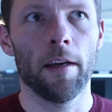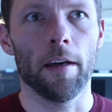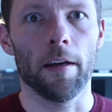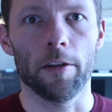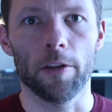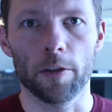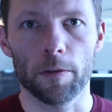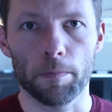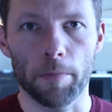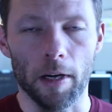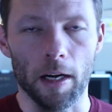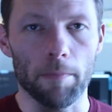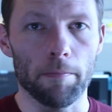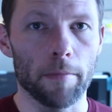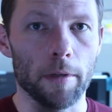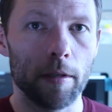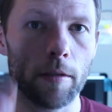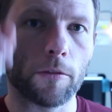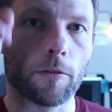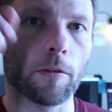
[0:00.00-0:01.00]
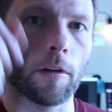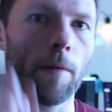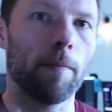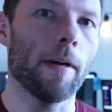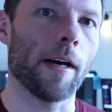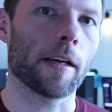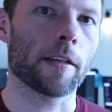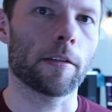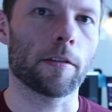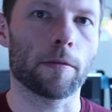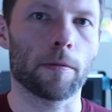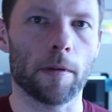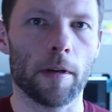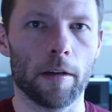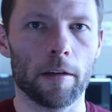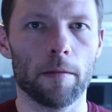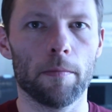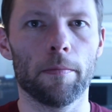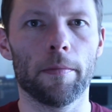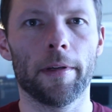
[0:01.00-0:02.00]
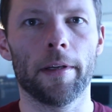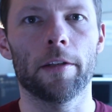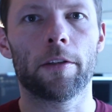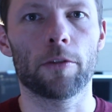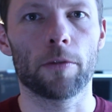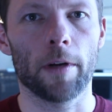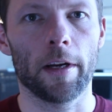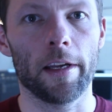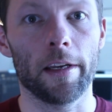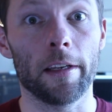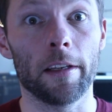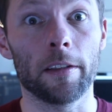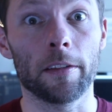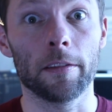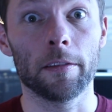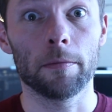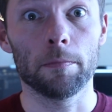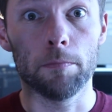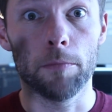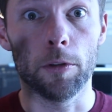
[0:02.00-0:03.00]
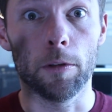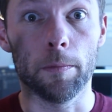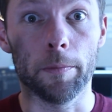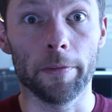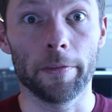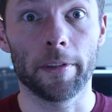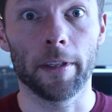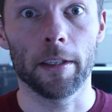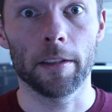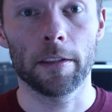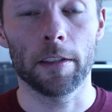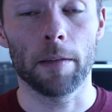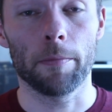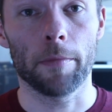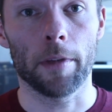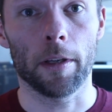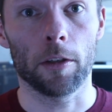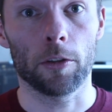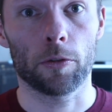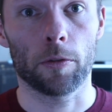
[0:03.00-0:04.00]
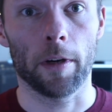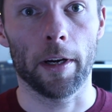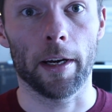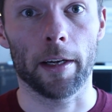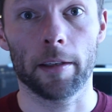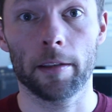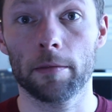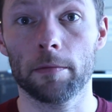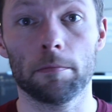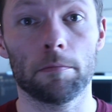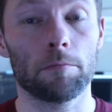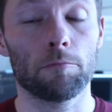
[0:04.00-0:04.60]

And you just pop them in, draw boxes around them, hit train, and boom, you've got something that'll track